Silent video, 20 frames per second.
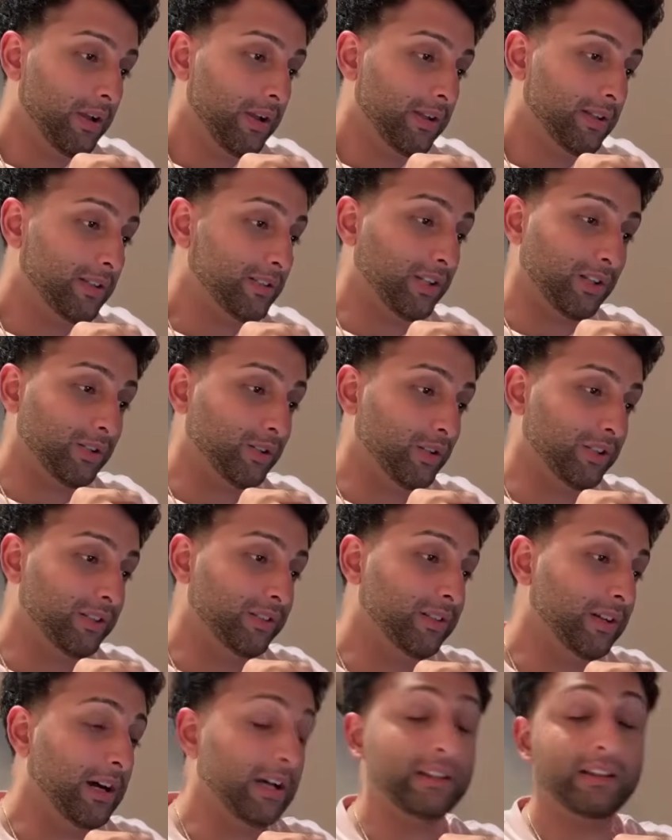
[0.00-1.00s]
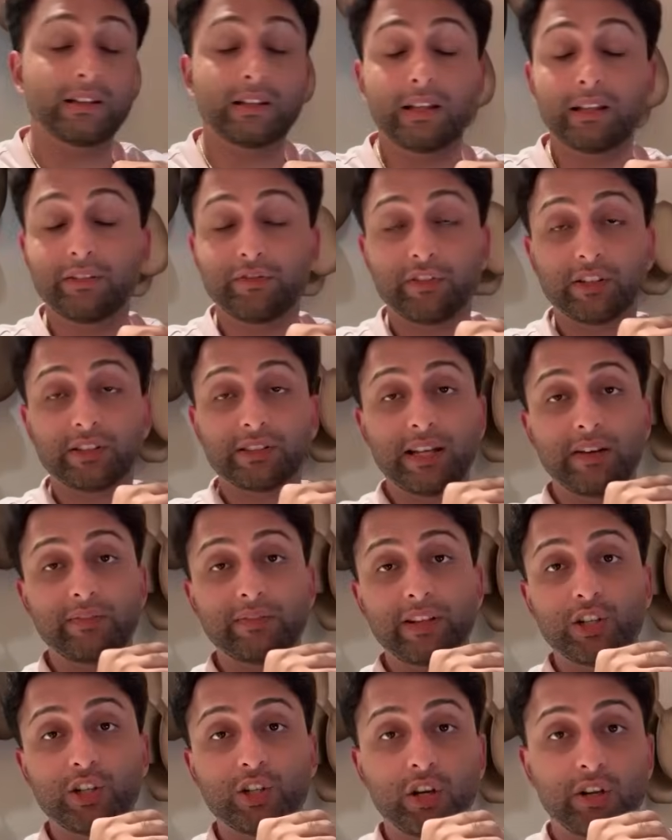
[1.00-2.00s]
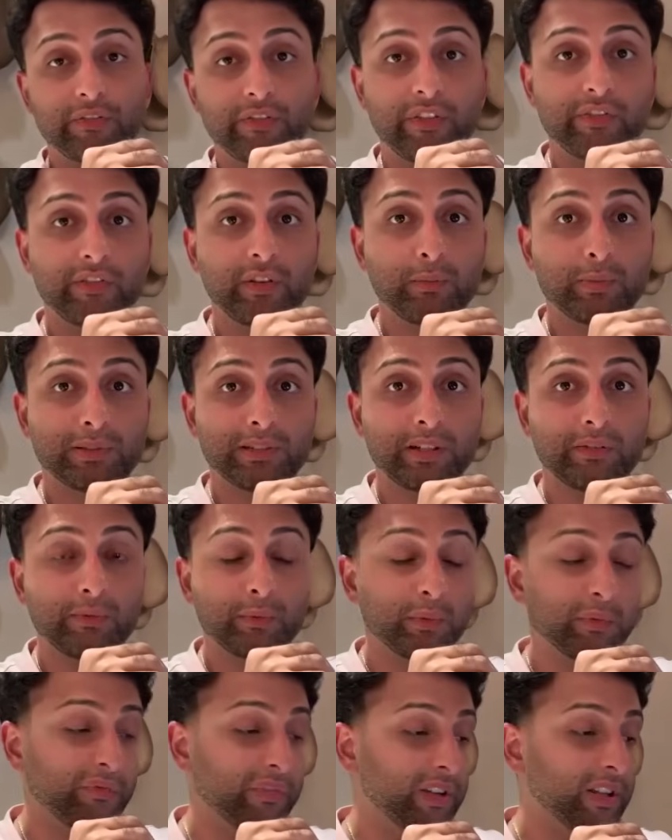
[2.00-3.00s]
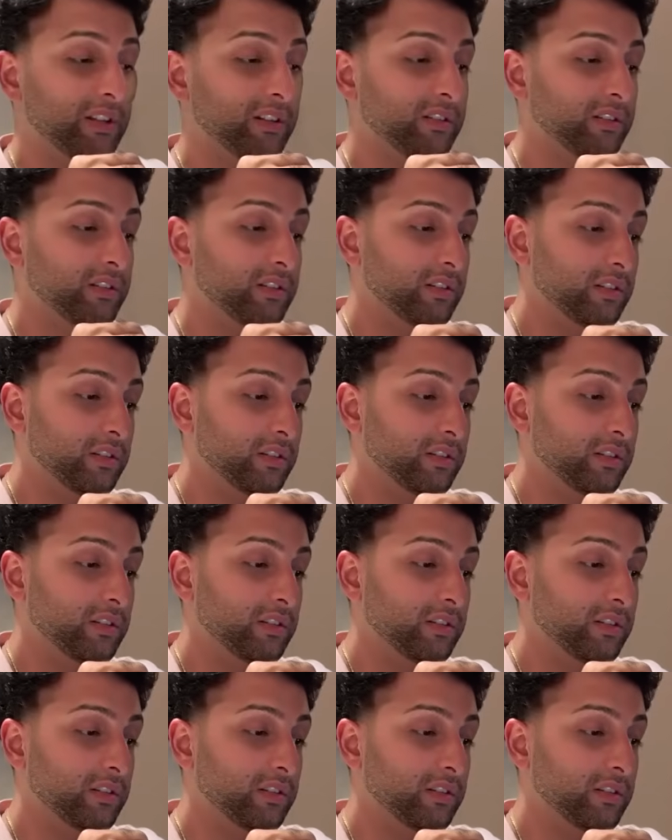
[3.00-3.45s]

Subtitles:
It's not good. In the first half, they shot 50% from the field.